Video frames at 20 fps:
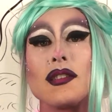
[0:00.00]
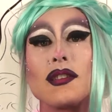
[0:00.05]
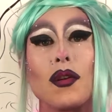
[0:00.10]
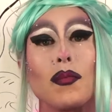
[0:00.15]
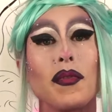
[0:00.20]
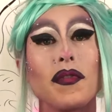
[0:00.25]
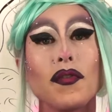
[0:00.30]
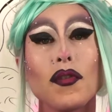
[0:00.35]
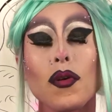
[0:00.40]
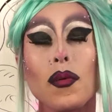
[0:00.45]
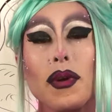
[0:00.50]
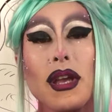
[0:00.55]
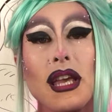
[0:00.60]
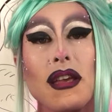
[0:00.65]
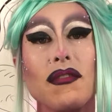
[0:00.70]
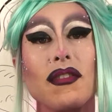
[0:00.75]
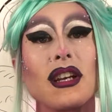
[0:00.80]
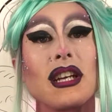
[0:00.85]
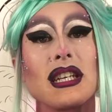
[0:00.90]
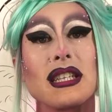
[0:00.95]
before we even
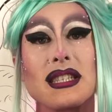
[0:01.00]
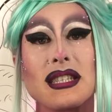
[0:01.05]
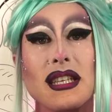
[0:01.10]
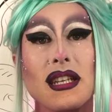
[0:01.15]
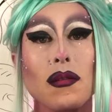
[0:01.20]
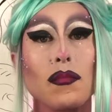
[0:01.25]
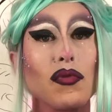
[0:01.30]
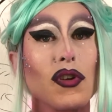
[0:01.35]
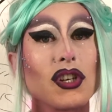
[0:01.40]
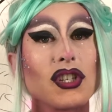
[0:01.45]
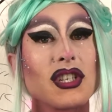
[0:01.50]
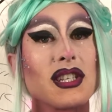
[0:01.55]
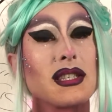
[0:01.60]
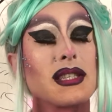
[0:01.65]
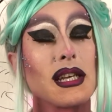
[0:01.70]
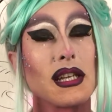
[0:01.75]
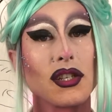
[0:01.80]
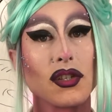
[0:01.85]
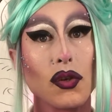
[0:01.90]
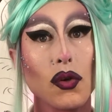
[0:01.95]
consider brushes
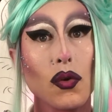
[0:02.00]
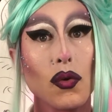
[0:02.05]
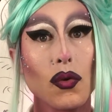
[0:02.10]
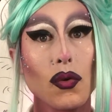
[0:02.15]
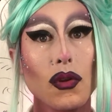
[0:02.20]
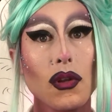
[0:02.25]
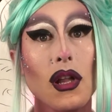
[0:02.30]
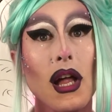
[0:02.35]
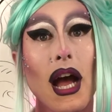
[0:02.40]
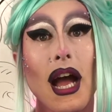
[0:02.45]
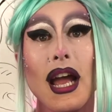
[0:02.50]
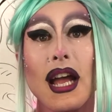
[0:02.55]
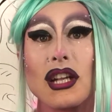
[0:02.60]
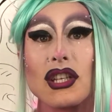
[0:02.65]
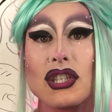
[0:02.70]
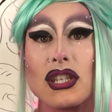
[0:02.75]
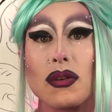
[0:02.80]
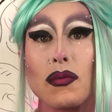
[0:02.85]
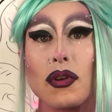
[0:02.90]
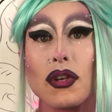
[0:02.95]
at all, I actually
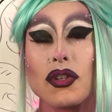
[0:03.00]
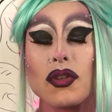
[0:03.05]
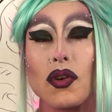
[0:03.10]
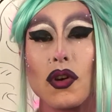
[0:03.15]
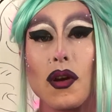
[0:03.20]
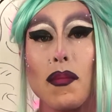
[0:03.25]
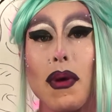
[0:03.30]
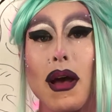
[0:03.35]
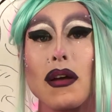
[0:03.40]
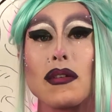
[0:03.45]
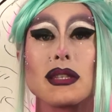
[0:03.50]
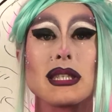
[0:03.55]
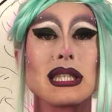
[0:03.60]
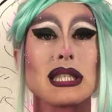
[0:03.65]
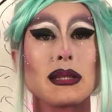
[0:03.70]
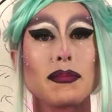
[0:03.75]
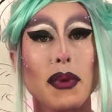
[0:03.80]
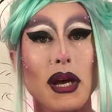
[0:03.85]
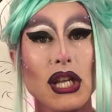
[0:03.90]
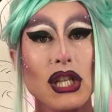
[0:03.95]
want to talk about
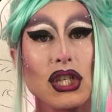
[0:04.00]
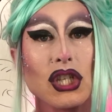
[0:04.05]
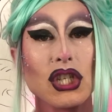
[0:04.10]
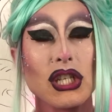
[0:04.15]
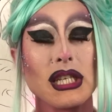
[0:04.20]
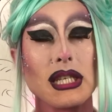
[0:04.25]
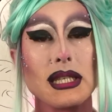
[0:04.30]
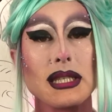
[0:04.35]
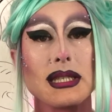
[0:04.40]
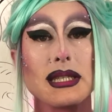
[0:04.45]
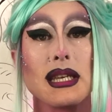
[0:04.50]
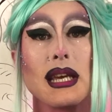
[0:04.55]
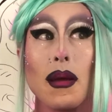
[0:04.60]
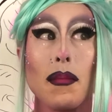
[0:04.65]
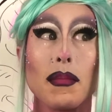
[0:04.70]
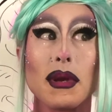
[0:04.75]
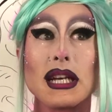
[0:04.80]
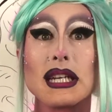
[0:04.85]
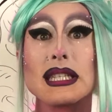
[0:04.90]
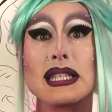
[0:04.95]
sponges,
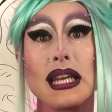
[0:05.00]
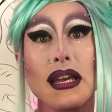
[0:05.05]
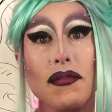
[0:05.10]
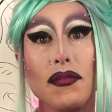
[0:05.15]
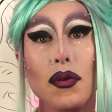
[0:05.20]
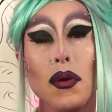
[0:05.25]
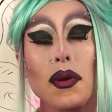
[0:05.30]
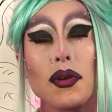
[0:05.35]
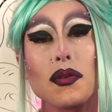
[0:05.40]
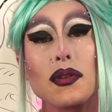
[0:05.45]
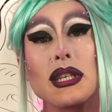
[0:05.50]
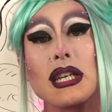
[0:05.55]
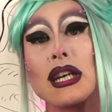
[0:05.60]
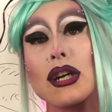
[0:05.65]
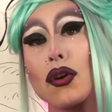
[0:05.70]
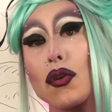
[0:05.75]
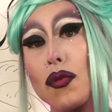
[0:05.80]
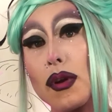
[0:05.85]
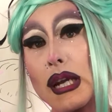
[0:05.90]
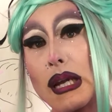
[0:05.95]
because if you're using
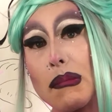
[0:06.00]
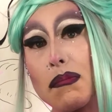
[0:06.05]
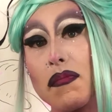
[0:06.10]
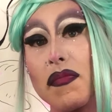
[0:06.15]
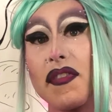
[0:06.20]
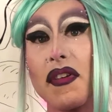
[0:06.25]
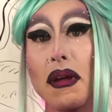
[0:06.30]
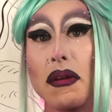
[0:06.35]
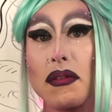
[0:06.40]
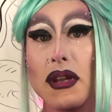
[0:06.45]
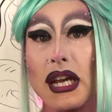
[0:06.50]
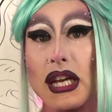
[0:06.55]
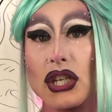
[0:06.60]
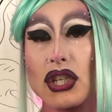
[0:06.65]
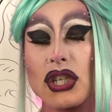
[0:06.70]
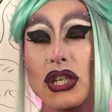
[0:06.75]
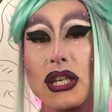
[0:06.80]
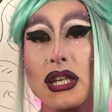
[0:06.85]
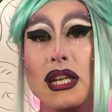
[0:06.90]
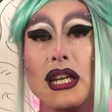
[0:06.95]
cream foundation,
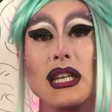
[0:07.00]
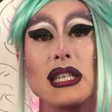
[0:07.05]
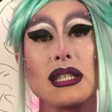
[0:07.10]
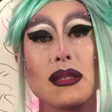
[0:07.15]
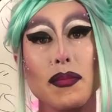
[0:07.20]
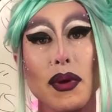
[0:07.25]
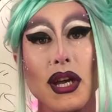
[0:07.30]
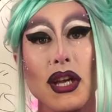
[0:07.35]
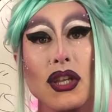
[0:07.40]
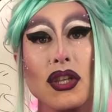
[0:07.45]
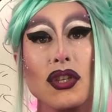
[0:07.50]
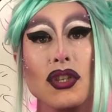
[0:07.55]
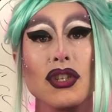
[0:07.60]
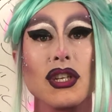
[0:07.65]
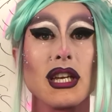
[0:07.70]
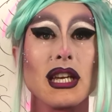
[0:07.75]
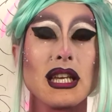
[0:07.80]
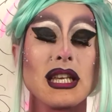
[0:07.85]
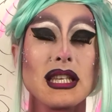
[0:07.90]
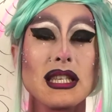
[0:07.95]
a sponge
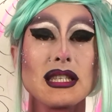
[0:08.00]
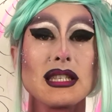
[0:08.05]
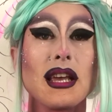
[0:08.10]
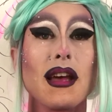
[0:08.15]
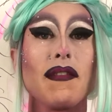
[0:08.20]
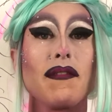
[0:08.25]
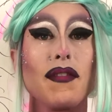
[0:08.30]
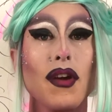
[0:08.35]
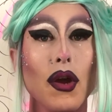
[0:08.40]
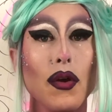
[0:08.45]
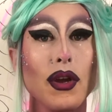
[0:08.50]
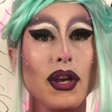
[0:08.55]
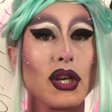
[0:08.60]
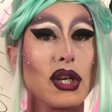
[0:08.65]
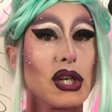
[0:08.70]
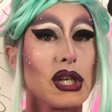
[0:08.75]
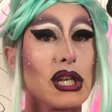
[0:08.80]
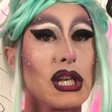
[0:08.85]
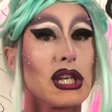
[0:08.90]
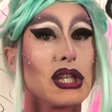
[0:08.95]
is a very good
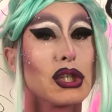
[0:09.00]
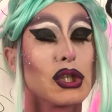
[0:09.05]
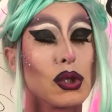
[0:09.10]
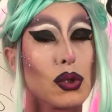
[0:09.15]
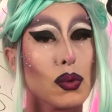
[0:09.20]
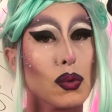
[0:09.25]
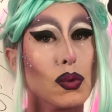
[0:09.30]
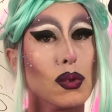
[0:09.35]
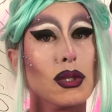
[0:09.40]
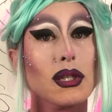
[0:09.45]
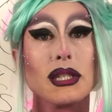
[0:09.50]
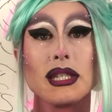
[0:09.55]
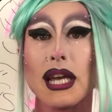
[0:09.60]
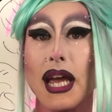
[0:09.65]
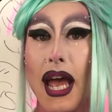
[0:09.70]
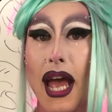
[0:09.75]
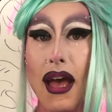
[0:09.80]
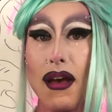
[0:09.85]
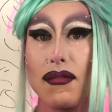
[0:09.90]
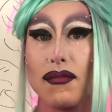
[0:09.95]
tool to
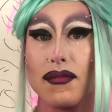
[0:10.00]
have.